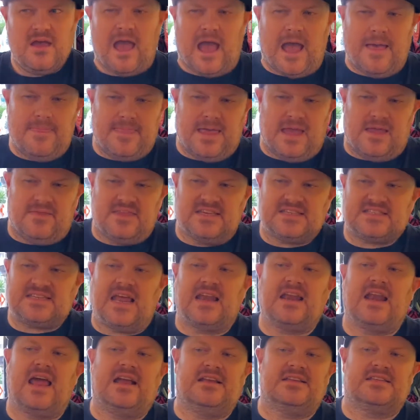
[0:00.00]
and then the
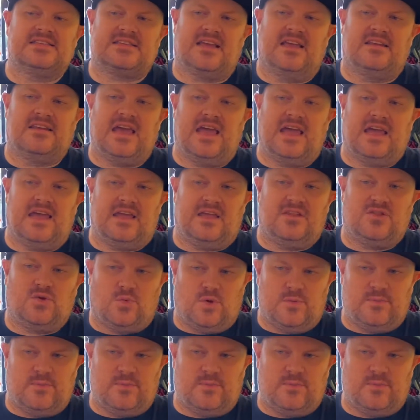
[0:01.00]
Saturday and Sunday, the